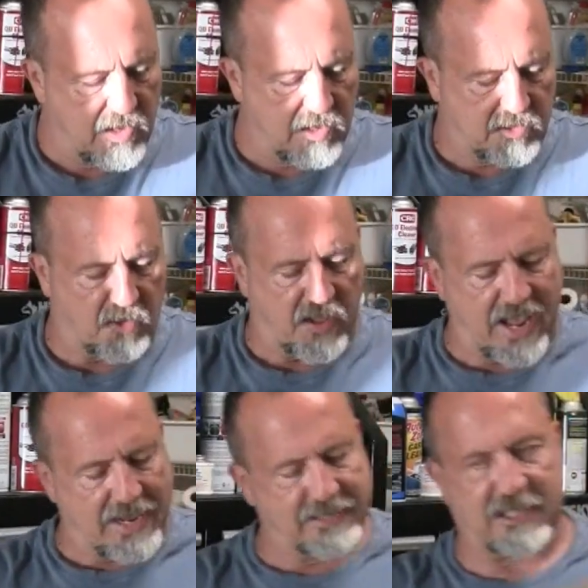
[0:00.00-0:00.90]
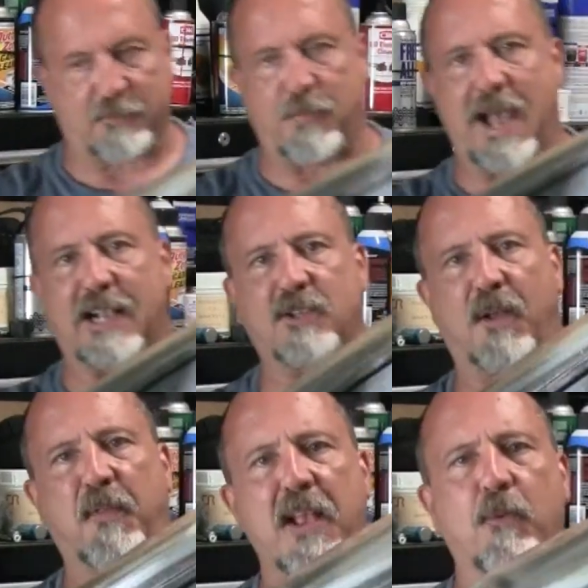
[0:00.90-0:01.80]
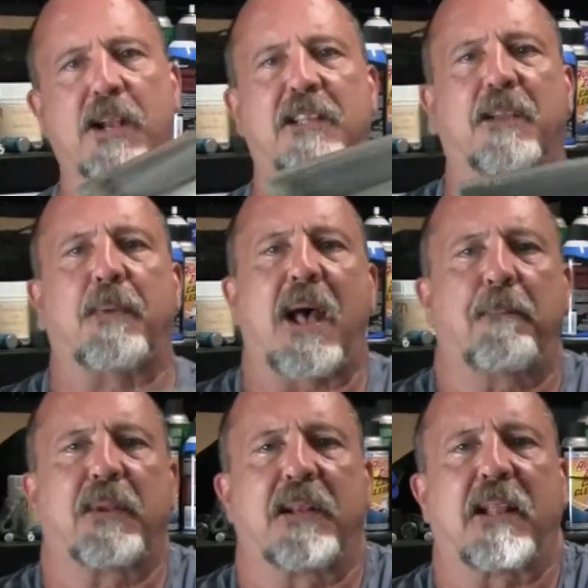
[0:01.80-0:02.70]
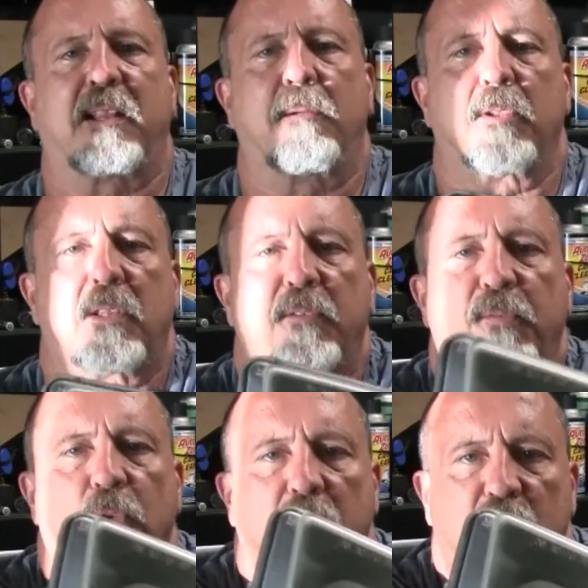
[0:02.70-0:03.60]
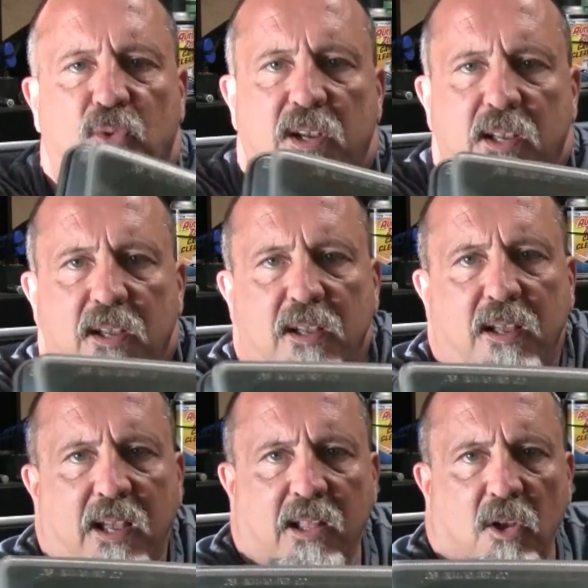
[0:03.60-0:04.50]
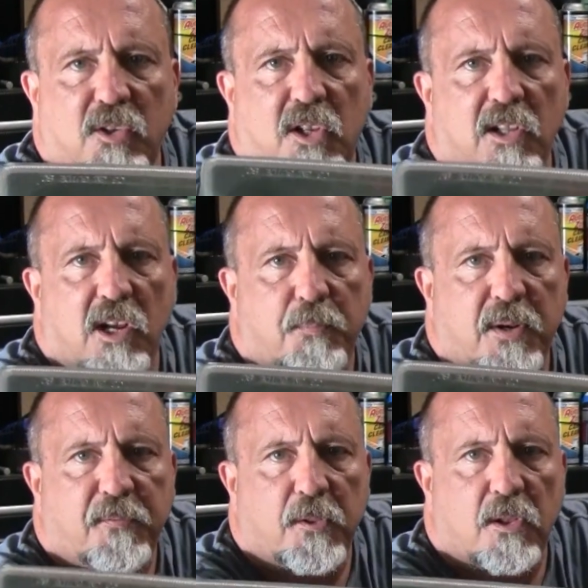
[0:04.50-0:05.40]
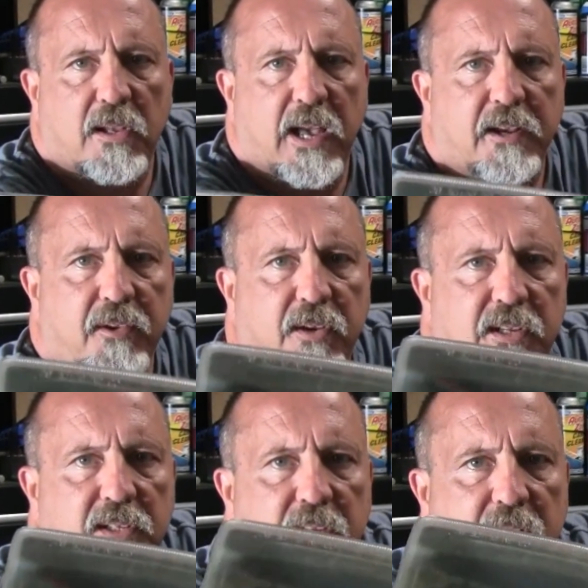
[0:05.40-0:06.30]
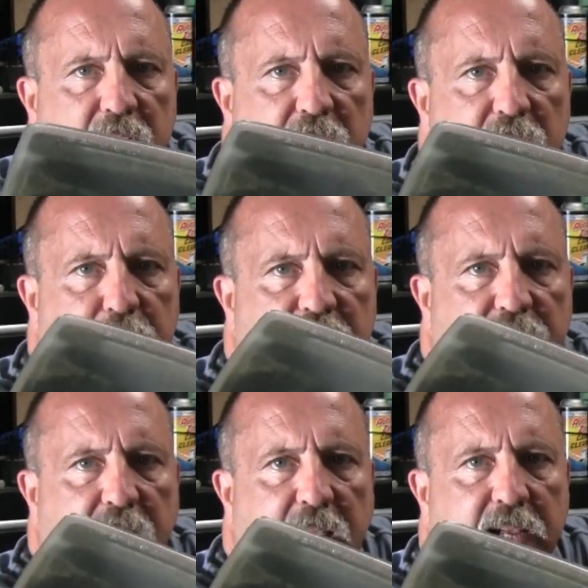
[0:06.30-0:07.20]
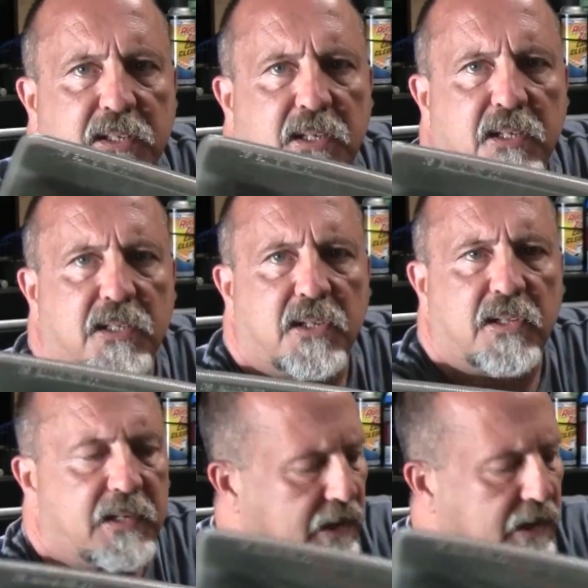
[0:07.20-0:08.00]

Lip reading: So the haze is back. So I think what ends up happening, the WD-40 trick, it looks clear, but if you look at it, you can see that there's a bit of a haze still in